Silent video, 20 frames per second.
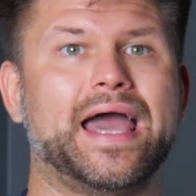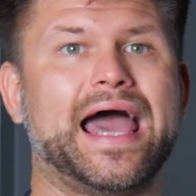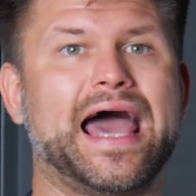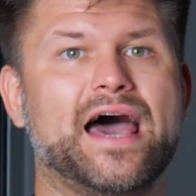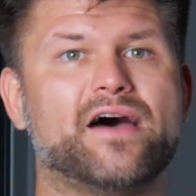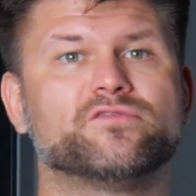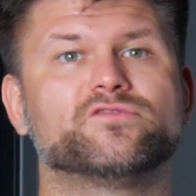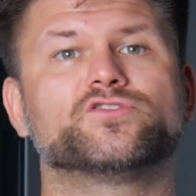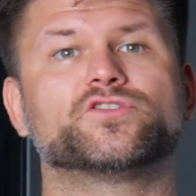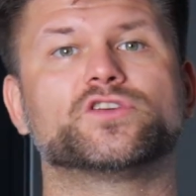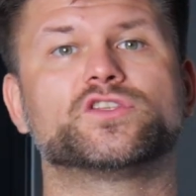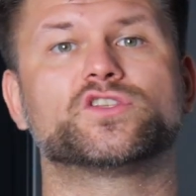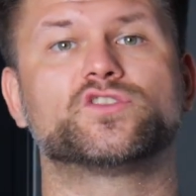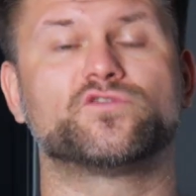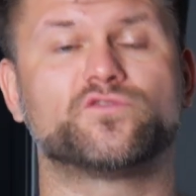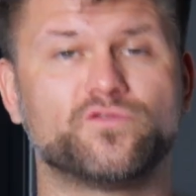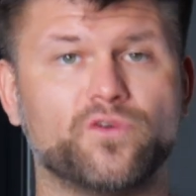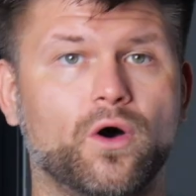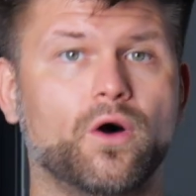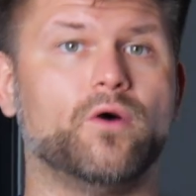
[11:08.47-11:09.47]
have
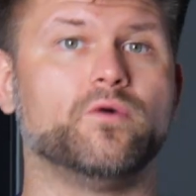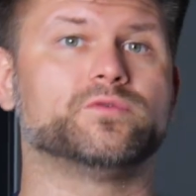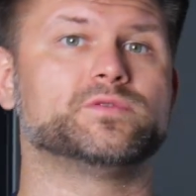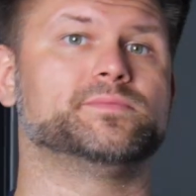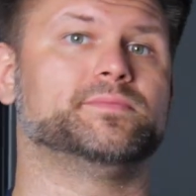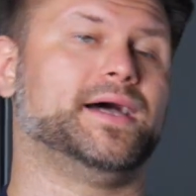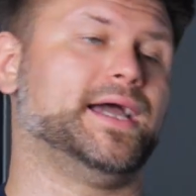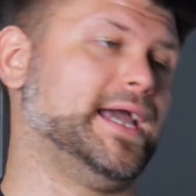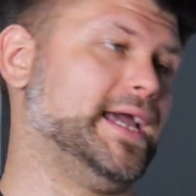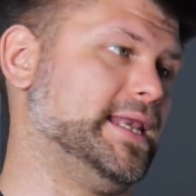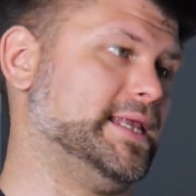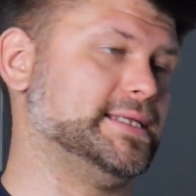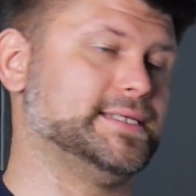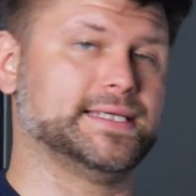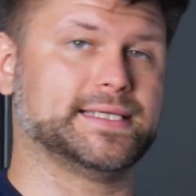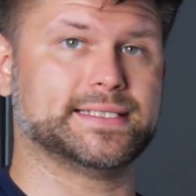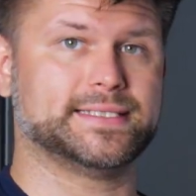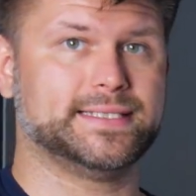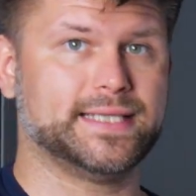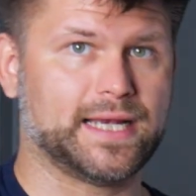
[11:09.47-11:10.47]
transformed my
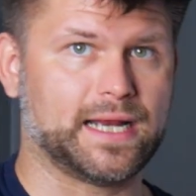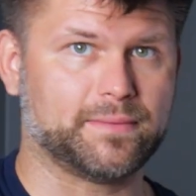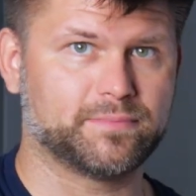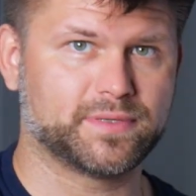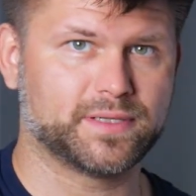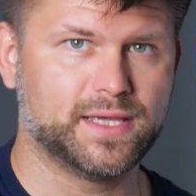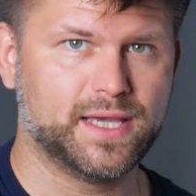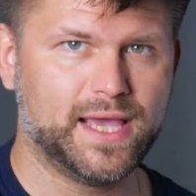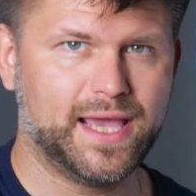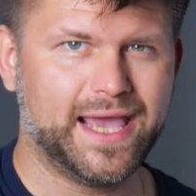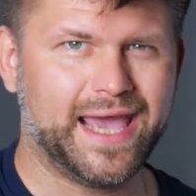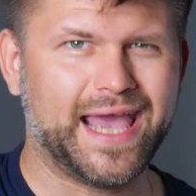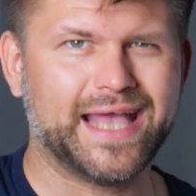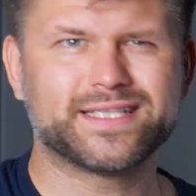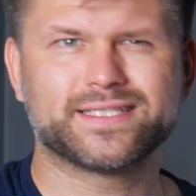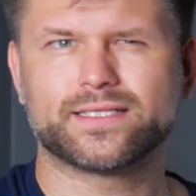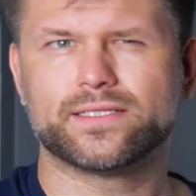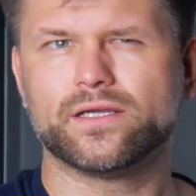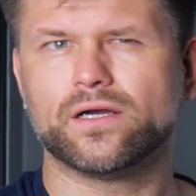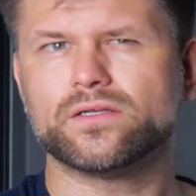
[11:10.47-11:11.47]
editing setup.
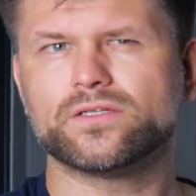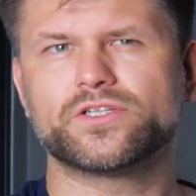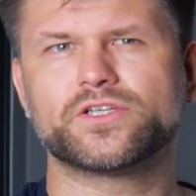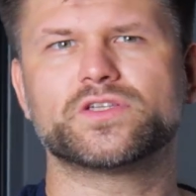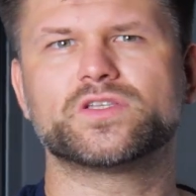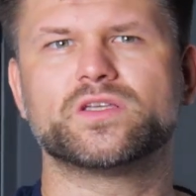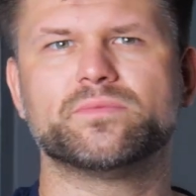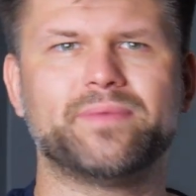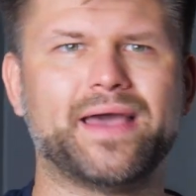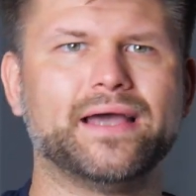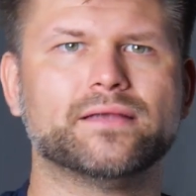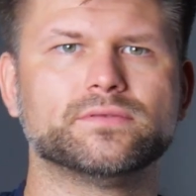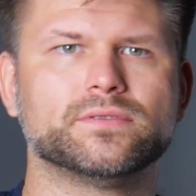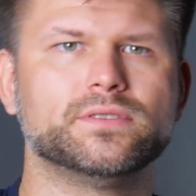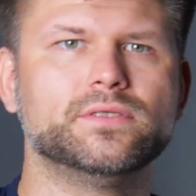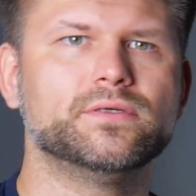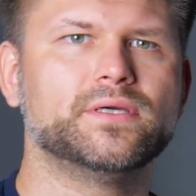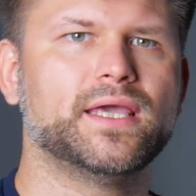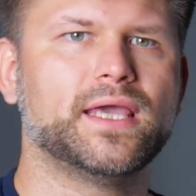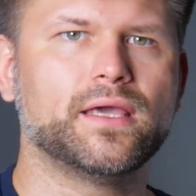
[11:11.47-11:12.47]
It's not just about
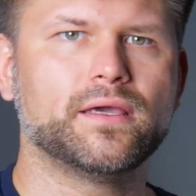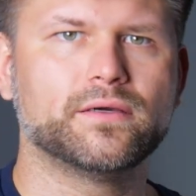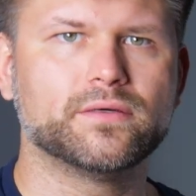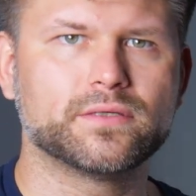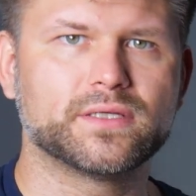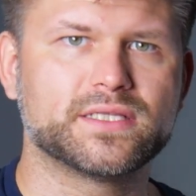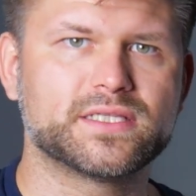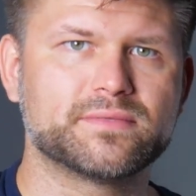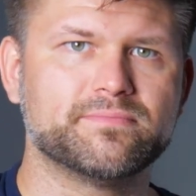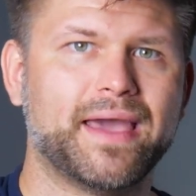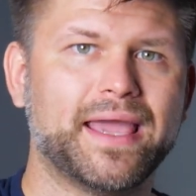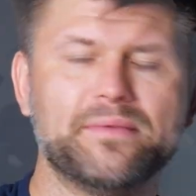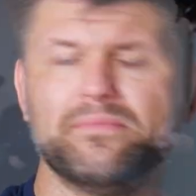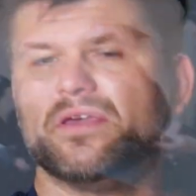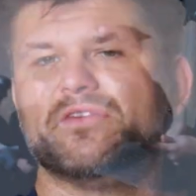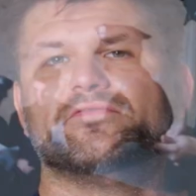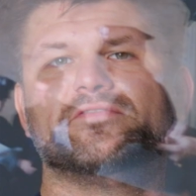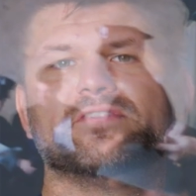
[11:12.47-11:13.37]
looking good, it's made me